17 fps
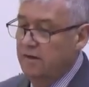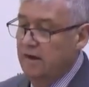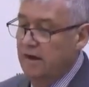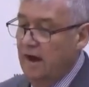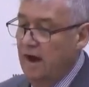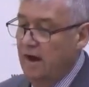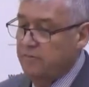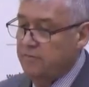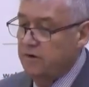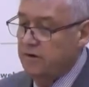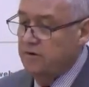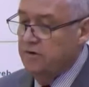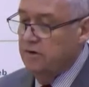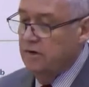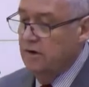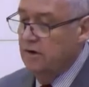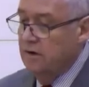the
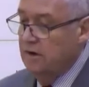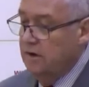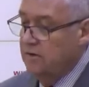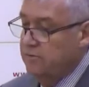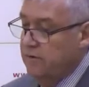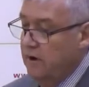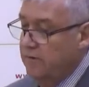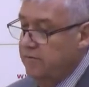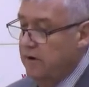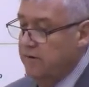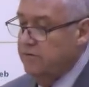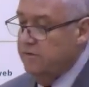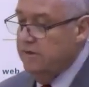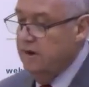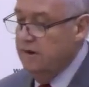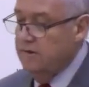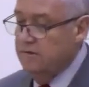average each firefighter
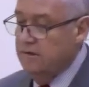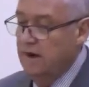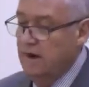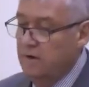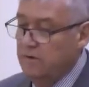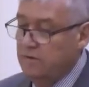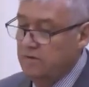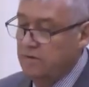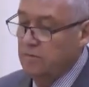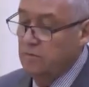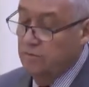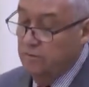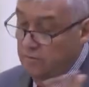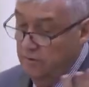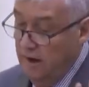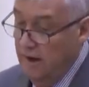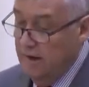attends now is
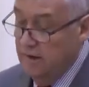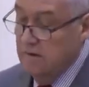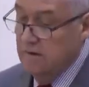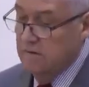110